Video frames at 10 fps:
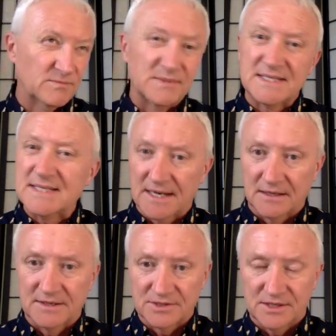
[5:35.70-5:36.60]

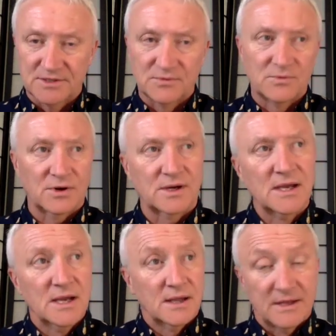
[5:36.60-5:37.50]
settle and to work.
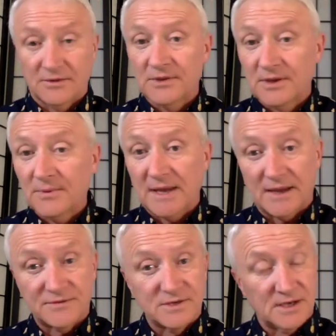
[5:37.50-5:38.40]
The other thing we
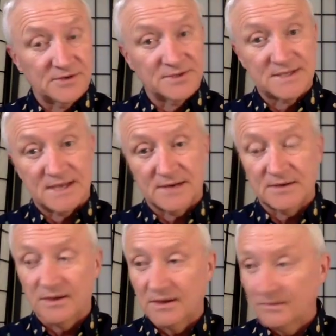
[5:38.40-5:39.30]
have to understand,
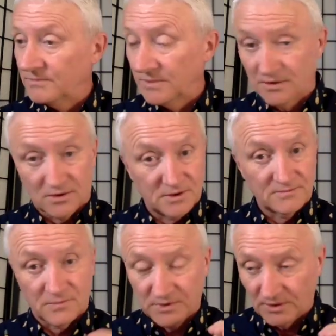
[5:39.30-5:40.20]
there
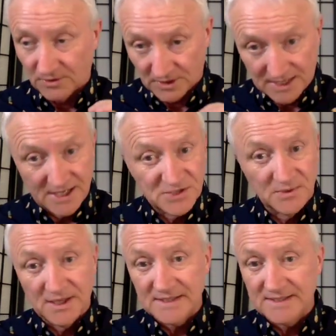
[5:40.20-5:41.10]
are age
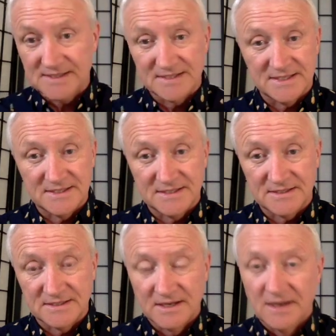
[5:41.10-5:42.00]
related
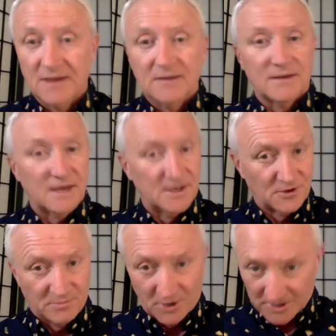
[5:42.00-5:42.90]
diseases, and our
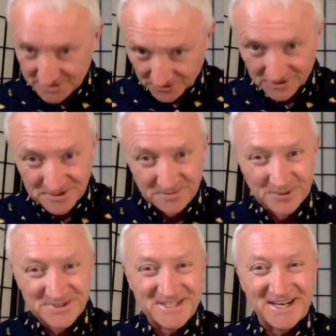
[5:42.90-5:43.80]
bodies are
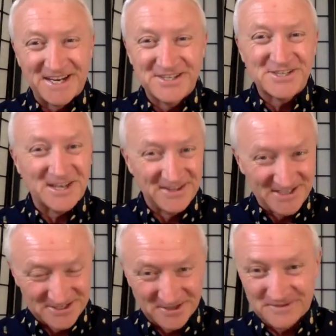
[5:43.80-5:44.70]
supposed to age, and
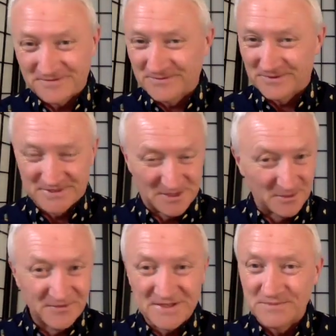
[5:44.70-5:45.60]
these are, for some
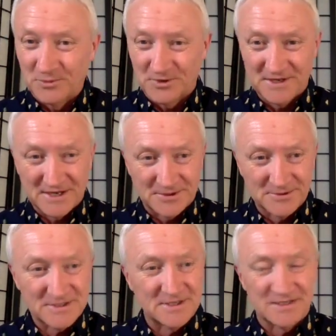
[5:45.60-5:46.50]
of us more than
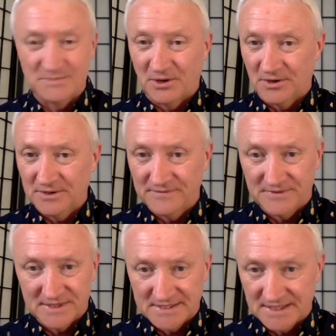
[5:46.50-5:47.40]
others, it's part of
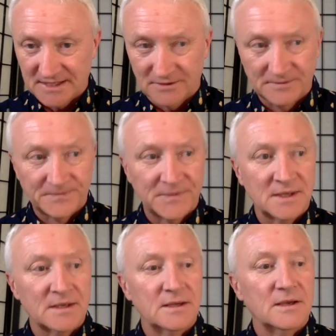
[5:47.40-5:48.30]
the cycle,
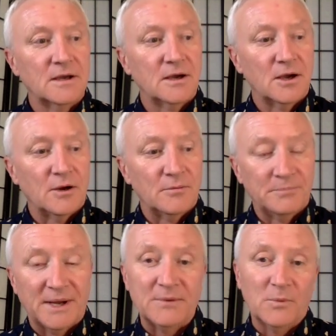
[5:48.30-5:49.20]

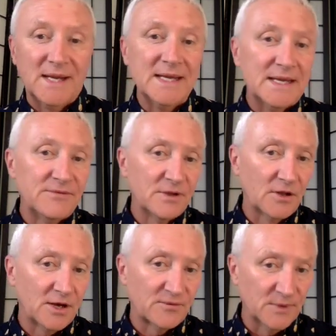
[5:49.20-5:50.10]
but we can give a
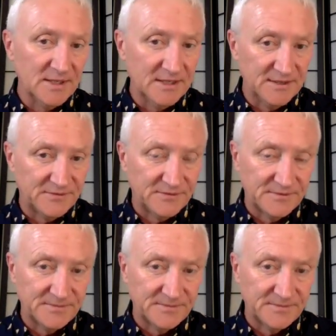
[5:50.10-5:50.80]
lot of relief.